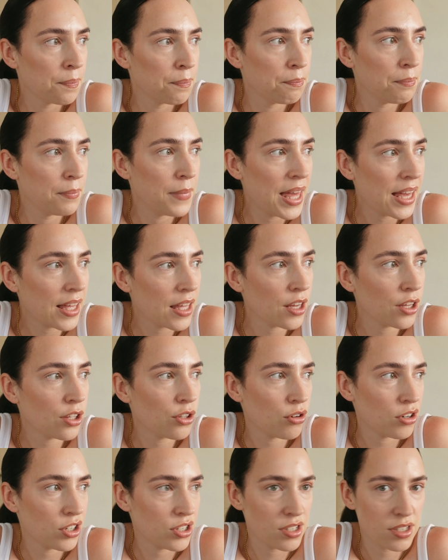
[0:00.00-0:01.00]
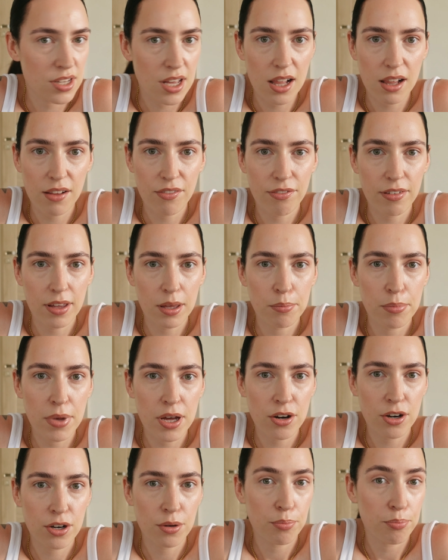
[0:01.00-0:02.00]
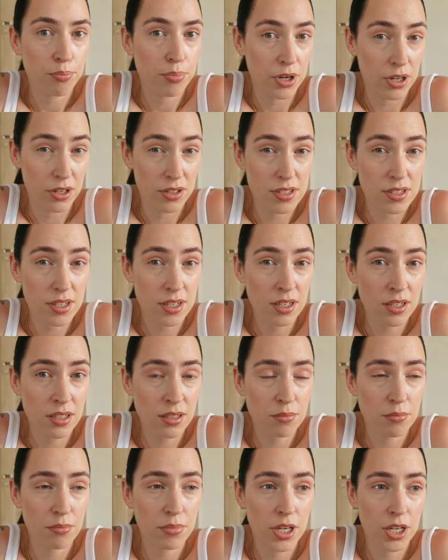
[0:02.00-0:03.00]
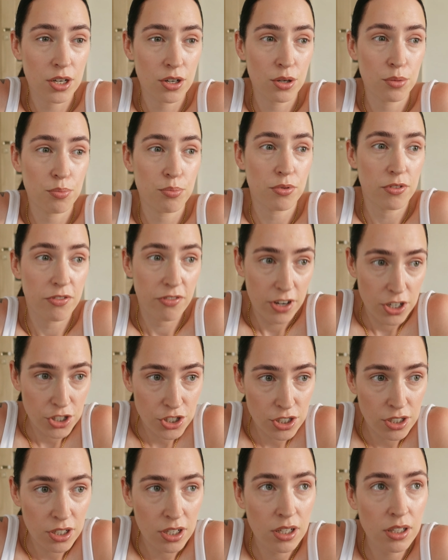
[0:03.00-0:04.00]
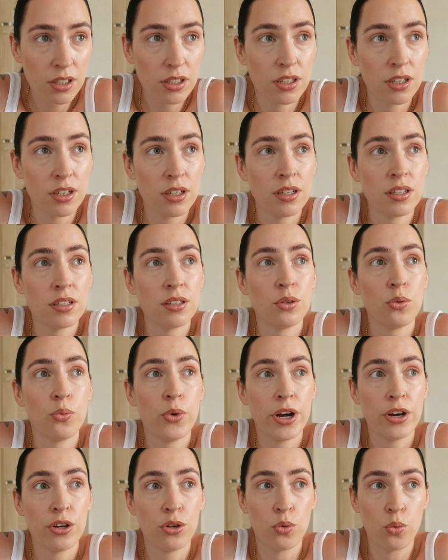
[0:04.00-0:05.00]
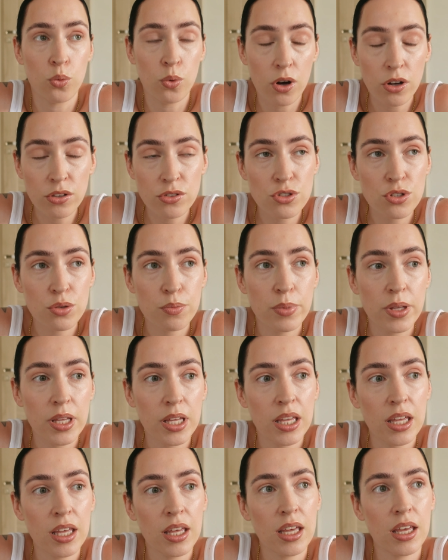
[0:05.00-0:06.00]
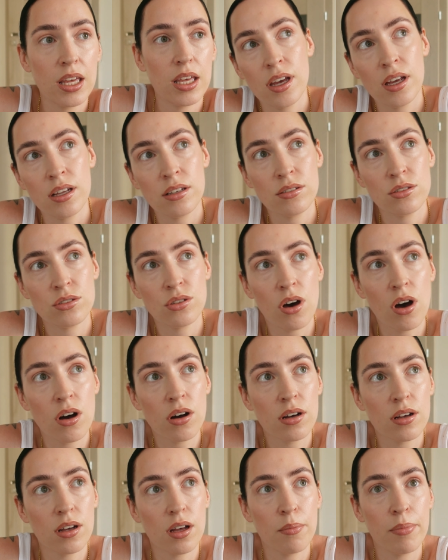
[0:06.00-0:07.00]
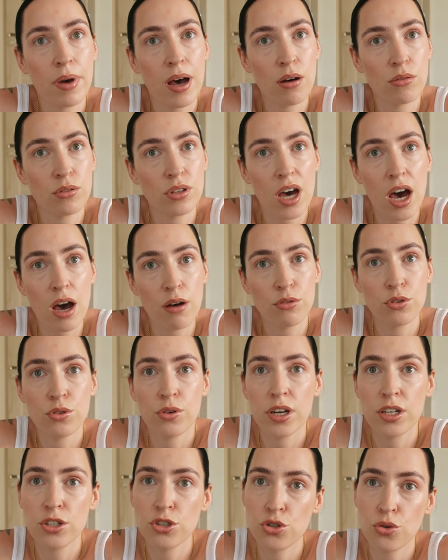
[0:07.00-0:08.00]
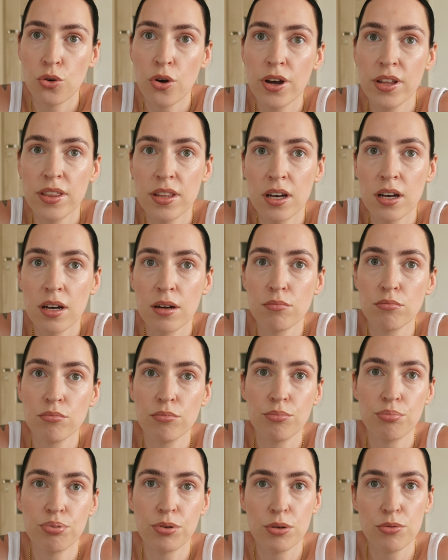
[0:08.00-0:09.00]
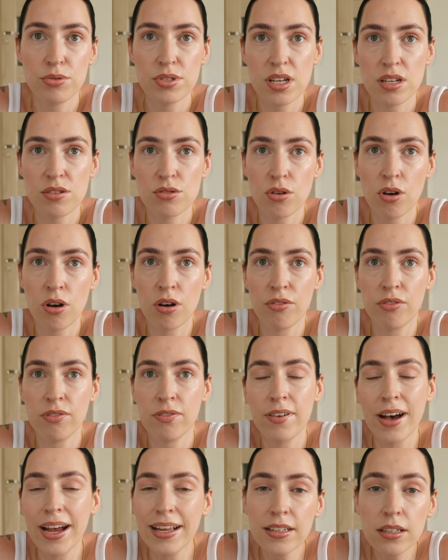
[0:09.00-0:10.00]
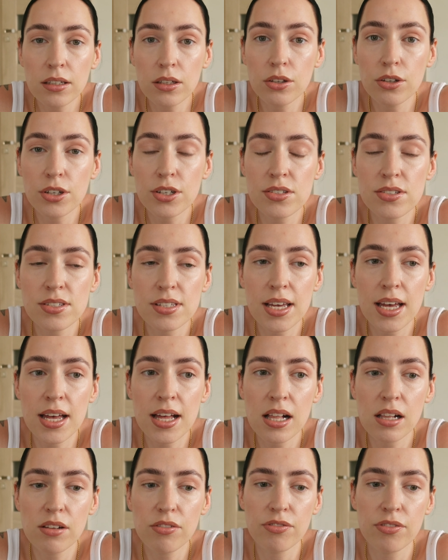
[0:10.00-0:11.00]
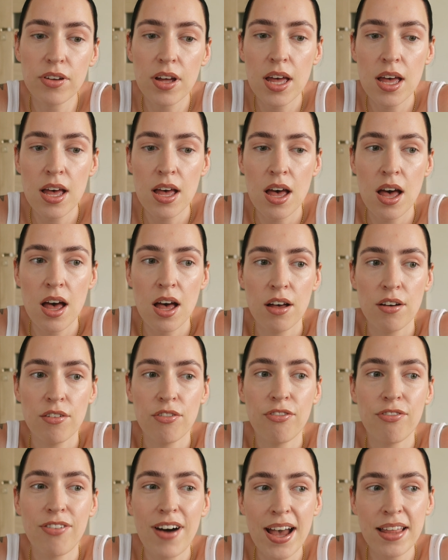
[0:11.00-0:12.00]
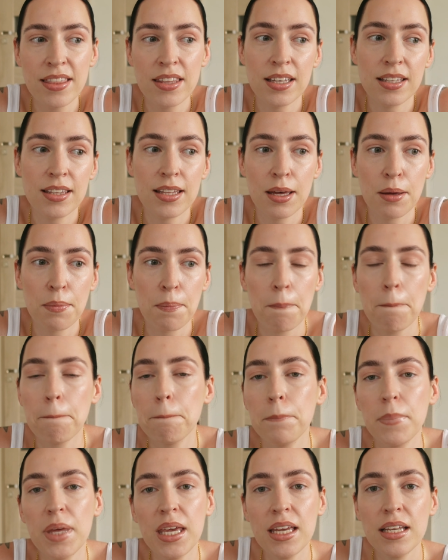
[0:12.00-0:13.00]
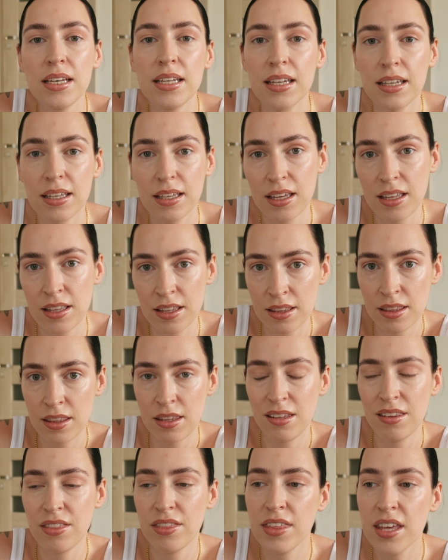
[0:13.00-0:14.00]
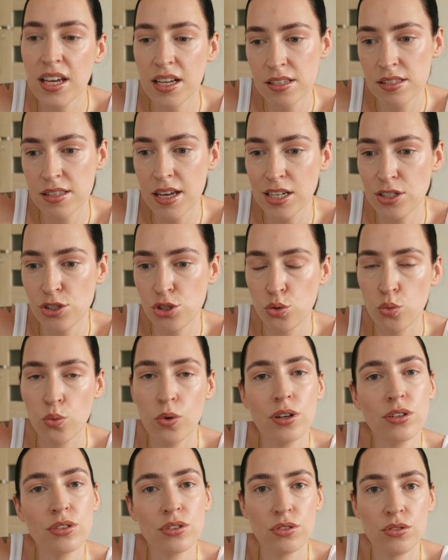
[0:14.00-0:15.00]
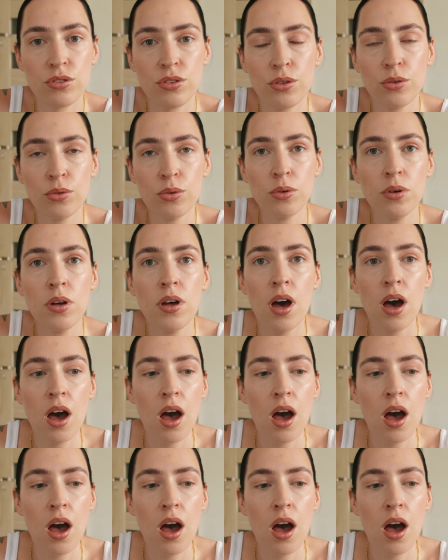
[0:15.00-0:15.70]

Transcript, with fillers: making yourself a better person, better professional in where you want to be and talk about how to enjoy the process of finding yourself, finding the meaning in the things that you want to do.